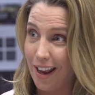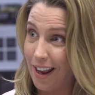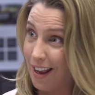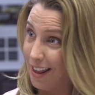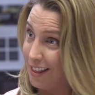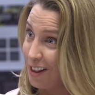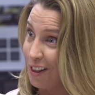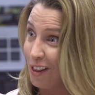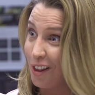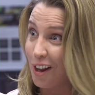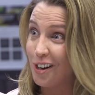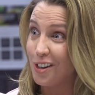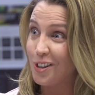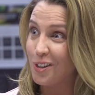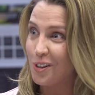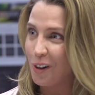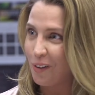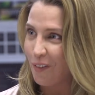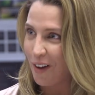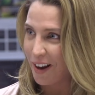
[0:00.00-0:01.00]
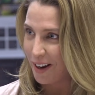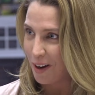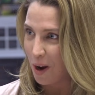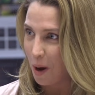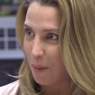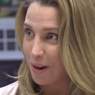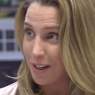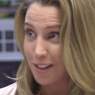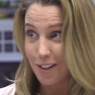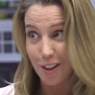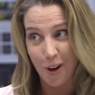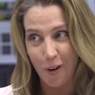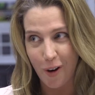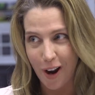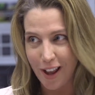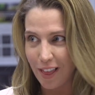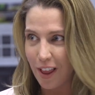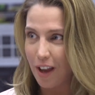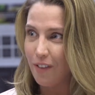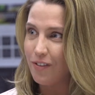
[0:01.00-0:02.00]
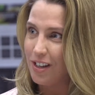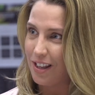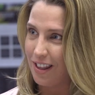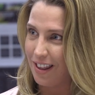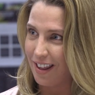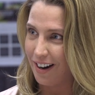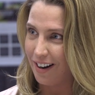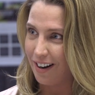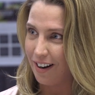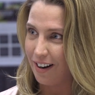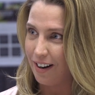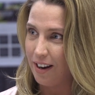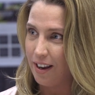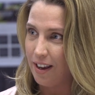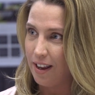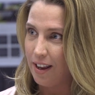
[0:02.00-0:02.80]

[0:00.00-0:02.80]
at the London School of Economics, though I loved it there,